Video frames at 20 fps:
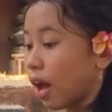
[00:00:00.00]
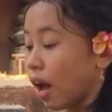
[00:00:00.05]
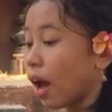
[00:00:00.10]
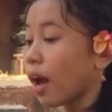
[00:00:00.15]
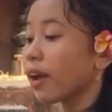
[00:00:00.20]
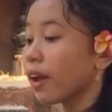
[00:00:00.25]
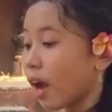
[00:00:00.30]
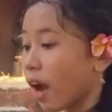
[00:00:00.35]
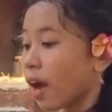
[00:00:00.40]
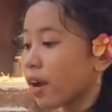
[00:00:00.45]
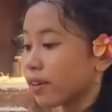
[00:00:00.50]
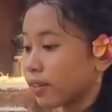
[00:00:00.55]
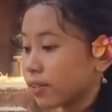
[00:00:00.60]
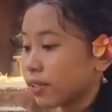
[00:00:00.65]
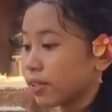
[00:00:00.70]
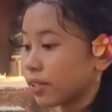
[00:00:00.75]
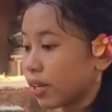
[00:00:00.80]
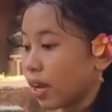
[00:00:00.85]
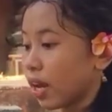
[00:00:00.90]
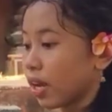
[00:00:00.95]
I
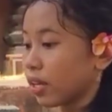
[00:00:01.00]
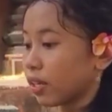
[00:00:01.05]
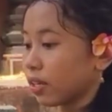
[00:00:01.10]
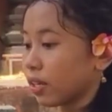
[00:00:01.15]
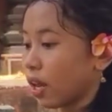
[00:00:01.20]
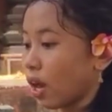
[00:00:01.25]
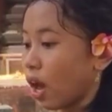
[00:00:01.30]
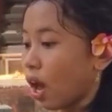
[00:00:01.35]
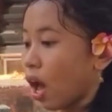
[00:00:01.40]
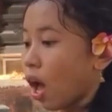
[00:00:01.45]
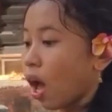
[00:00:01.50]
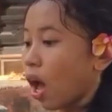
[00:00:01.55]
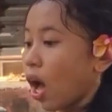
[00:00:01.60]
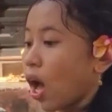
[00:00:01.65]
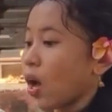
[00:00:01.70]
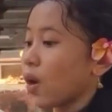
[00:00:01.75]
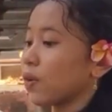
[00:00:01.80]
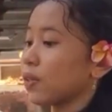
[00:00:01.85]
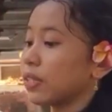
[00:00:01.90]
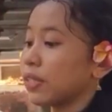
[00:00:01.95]
understand
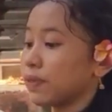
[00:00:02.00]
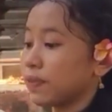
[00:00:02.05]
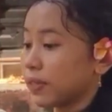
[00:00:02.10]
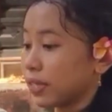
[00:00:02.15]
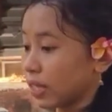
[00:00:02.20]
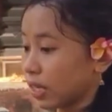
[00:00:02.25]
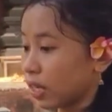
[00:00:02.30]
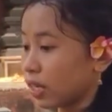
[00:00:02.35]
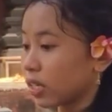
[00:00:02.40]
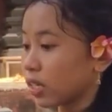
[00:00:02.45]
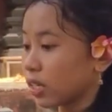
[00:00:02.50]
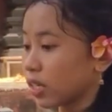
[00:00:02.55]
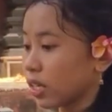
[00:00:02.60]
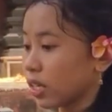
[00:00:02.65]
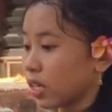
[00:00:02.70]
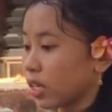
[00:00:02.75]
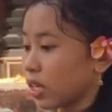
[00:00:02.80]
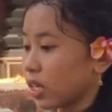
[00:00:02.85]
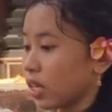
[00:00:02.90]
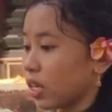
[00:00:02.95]
how difficult
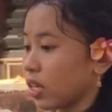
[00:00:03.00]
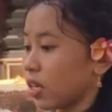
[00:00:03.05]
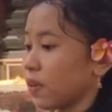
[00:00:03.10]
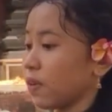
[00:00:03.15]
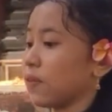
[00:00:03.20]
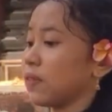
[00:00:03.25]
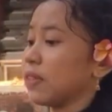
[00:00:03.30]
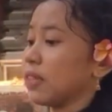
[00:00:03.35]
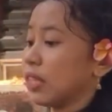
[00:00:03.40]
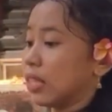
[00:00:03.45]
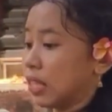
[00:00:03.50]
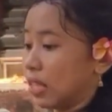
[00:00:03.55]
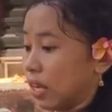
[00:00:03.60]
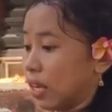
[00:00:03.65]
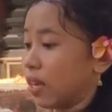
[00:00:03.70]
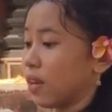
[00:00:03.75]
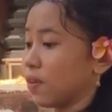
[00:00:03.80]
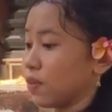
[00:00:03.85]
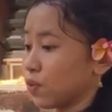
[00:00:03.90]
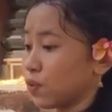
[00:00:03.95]
it
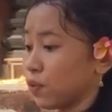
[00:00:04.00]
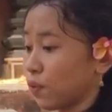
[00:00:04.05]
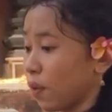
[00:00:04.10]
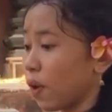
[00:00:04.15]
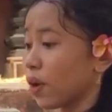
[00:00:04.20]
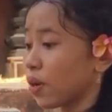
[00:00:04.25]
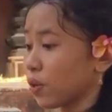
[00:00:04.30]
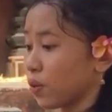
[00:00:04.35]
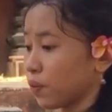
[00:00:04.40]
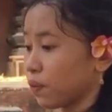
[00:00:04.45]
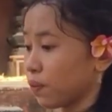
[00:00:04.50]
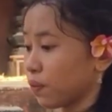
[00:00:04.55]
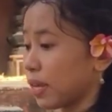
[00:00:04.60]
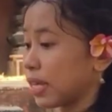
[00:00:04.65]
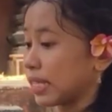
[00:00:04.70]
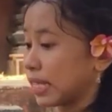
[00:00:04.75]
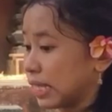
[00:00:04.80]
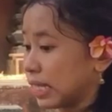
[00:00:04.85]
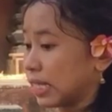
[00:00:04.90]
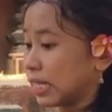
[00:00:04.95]
is for you to
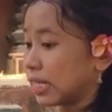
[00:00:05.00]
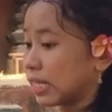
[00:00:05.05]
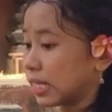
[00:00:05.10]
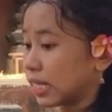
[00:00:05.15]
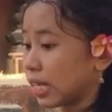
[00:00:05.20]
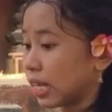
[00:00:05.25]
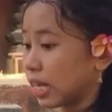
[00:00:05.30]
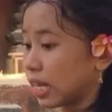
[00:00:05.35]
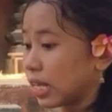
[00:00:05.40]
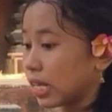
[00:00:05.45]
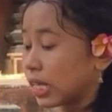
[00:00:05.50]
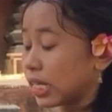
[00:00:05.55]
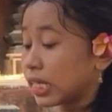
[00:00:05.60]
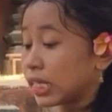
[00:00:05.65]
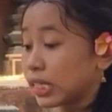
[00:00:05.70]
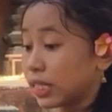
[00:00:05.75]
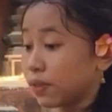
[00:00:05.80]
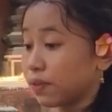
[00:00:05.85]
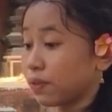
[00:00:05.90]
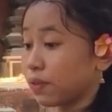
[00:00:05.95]
face this.
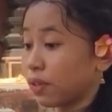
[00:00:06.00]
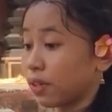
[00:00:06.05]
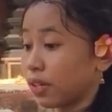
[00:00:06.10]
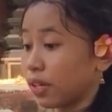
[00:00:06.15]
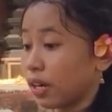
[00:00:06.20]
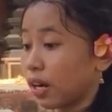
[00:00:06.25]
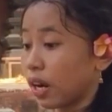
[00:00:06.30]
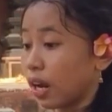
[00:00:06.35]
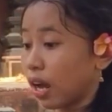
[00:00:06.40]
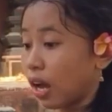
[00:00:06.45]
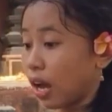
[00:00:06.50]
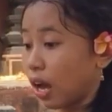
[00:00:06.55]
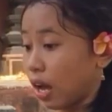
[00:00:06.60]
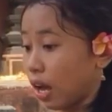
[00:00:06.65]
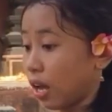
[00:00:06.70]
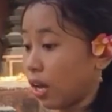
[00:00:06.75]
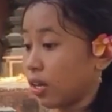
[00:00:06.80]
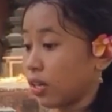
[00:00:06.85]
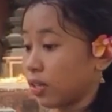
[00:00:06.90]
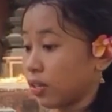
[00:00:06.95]
Therefore,
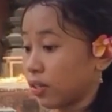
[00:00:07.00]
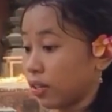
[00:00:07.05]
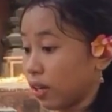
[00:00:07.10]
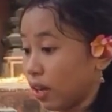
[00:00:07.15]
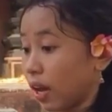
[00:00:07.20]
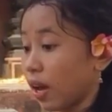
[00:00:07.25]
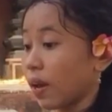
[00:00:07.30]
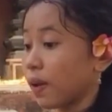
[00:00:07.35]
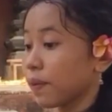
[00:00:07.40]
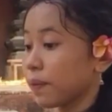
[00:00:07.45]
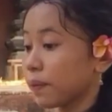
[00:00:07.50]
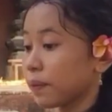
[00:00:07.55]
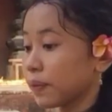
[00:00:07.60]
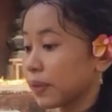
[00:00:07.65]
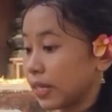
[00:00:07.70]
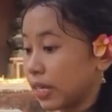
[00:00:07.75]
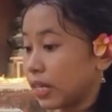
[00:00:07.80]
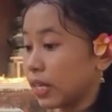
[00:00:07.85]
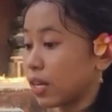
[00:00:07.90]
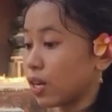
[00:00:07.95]
I
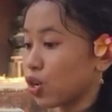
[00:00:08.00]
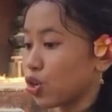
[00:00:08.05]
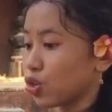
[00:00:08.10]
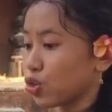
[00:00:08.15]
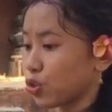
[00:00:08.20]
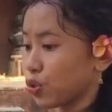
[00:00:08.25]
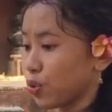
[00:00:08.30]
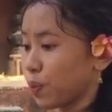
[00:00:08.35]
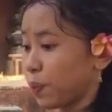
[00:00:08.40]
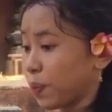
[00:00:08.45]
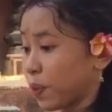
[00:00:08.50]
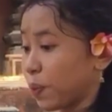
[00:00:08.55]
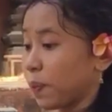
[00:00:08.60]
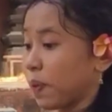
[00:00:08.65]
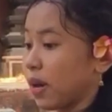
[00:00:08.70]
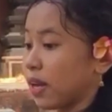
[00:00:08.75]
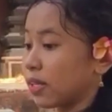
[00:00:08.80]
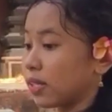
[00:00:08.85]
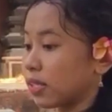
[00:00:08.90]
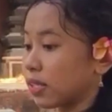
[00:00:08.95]
come here to
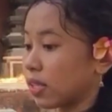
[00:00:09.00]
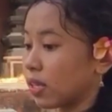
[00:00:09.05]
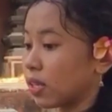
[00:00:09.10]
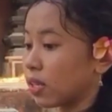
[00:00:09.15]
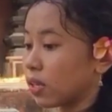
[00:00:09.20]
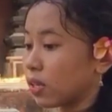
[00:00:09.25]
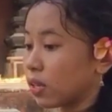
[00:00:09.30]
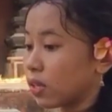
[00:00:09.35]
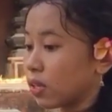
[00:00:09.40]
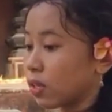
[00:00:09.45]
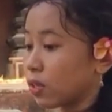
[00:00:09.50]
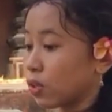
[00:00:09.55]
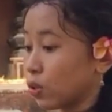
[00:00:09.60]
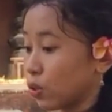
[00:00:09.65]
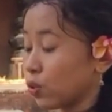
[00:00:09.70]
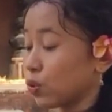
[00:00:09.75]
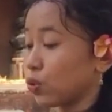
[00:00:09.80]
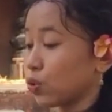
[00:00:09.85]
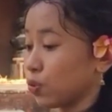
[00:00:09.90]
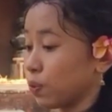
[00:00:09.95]
propose
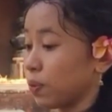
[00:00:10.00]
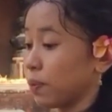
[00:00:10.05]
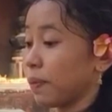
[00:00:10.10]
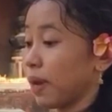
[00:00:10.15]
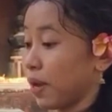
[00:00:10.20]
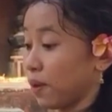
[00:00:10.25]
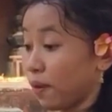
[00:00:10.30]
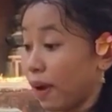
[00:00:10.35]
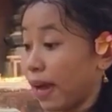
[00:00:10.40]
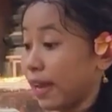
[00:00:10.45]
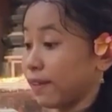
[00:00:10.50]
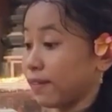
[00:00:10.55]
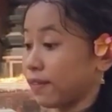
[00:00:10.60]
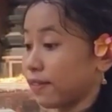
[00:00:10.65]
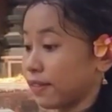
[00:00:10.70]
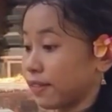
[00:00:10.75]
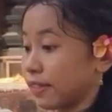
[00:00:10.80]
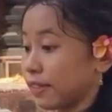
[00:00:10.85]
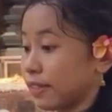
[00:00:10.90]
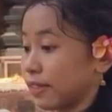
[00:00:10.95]
you to be my
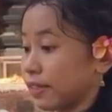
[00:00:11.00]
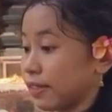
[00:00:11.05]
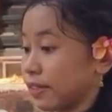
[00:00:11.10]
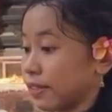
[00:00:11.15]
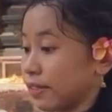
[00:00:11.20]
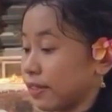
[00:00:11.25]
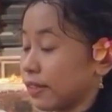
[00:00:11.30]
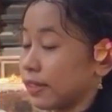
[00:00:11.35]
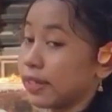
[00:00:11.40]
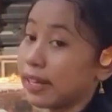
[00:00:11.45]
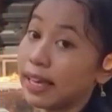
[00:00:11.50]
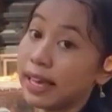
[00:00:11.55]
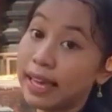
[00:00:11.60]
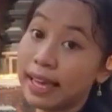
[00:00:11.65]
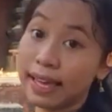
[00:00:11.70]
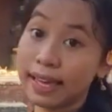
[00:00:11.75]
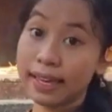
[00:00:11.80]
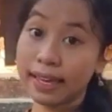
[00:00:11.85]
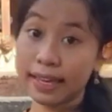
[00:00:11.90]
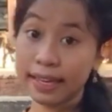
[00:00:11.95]
wife,
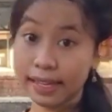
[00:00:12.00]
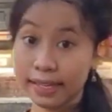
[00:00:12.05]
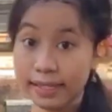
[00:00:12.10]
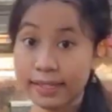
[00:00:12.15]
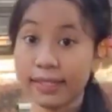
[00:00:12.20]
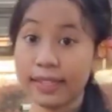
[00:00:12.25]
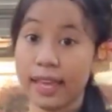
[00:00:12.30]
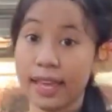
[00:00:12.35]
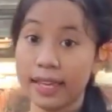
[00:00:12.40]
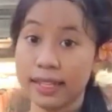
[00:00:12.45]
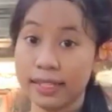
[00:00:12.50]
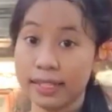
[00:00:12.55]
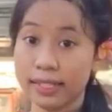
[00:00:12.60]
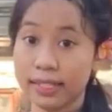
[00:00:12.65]
he said.